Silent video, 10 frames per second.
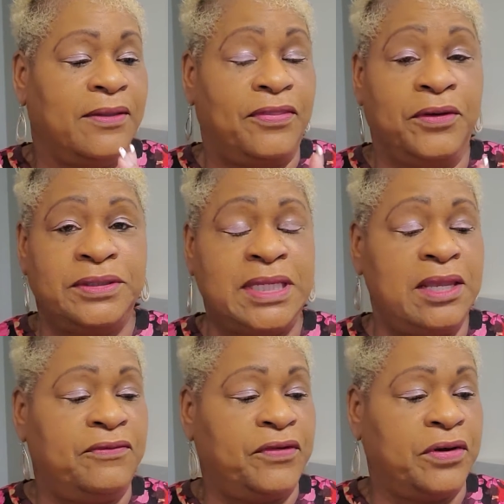
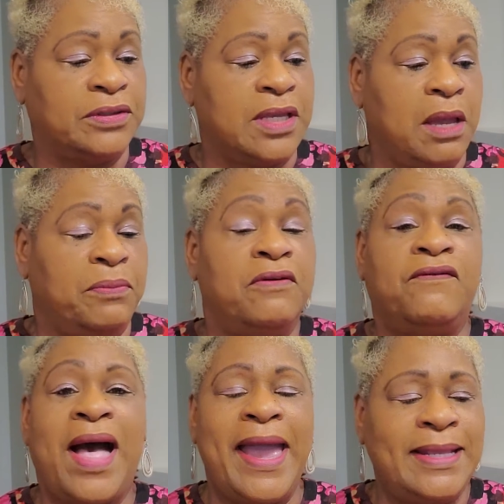13th verse,
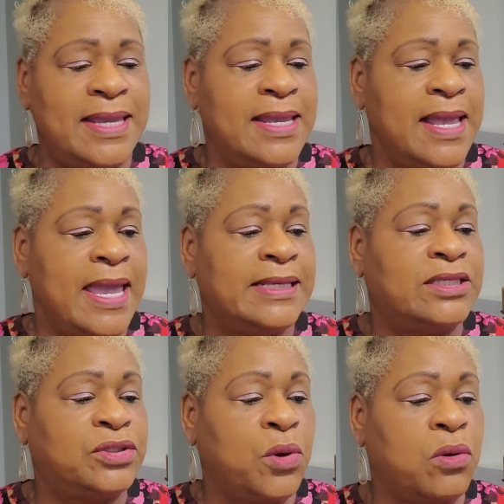providing a
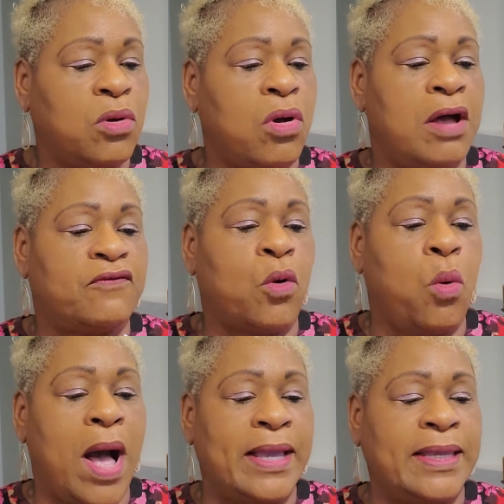circle of
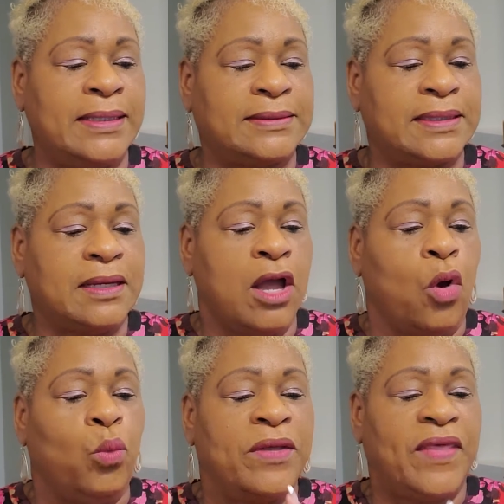quiet
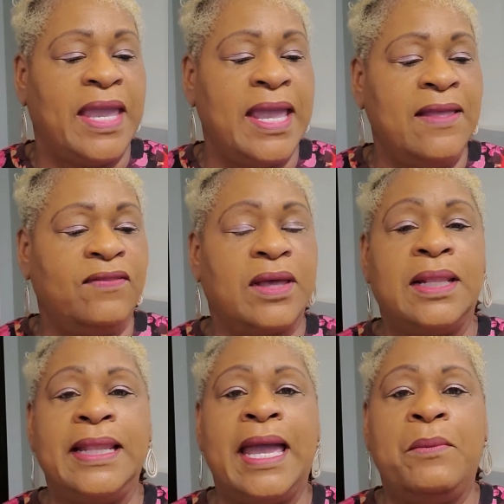within the
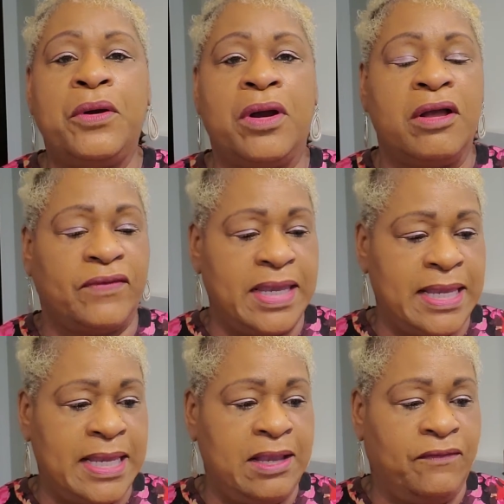clamor of
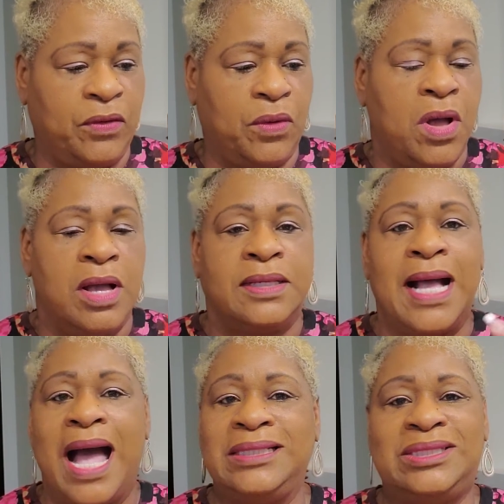evil.
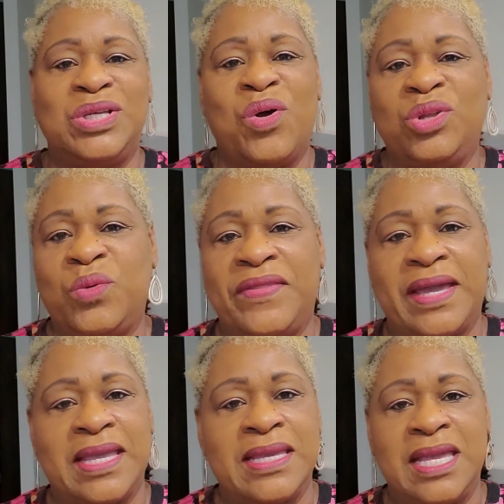God is the only one
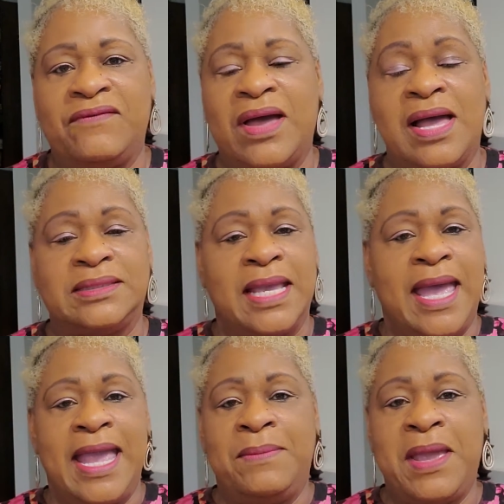that can give us,
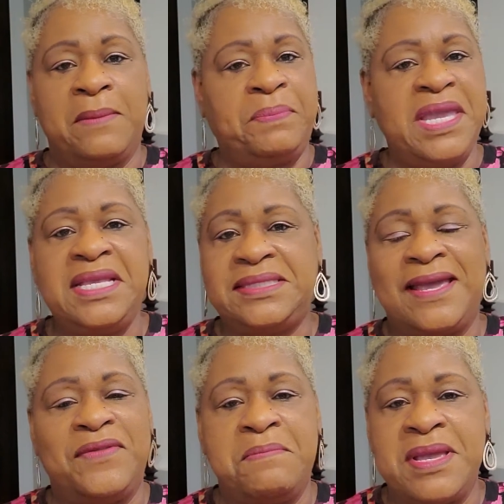amen, peace
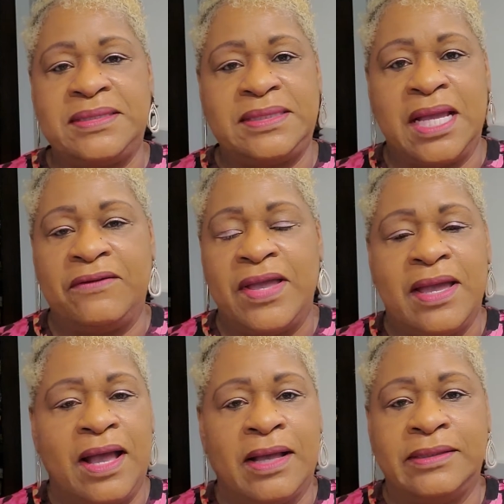in the midst of
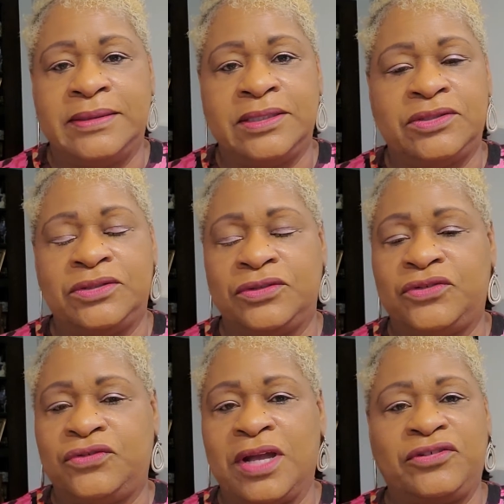
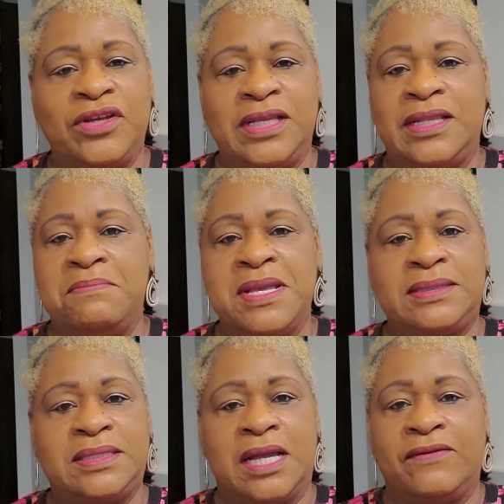destruction, in the
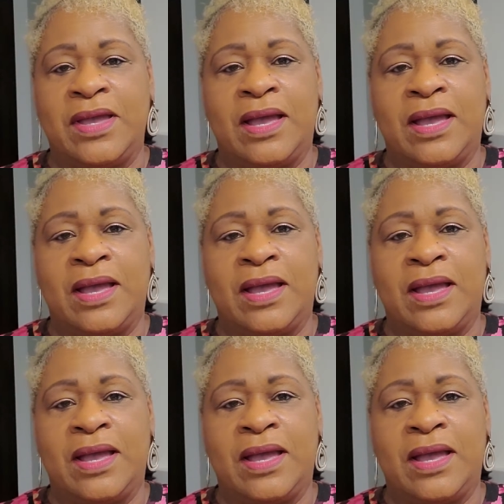midst of